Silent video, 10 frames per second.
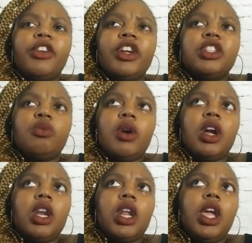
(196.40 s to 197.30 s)
But there is
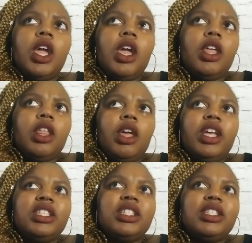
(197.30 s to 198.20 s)
one.
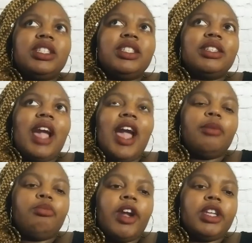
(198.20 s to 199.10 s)
It's
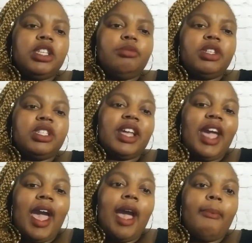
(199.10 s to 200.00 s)
kind of pricey, but
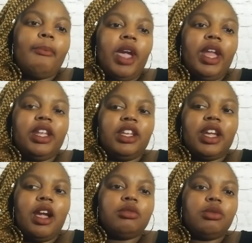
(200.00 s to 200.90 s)
it's an app, and
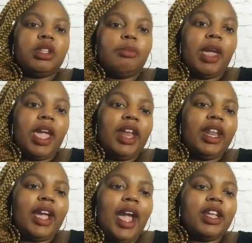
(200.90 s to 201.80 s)
then it comes with a
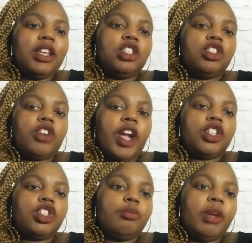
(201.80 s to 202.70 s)
band. It
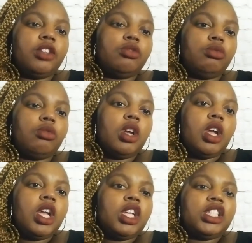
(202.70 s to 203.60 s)
tracks your basal
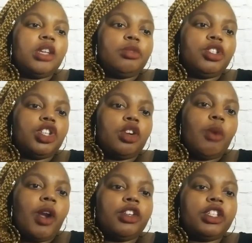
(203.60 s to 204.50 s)

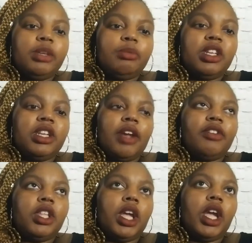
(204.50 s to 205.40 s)
temperature while you're sleeping and
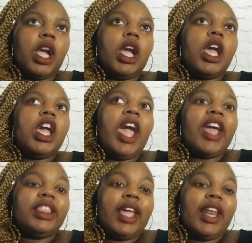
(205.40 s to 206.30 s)
everything,
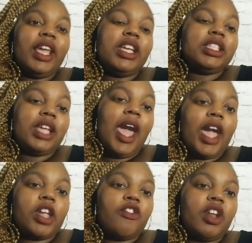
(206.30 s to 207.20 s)
and that is
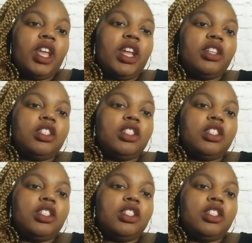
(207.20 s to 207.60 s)
accurate.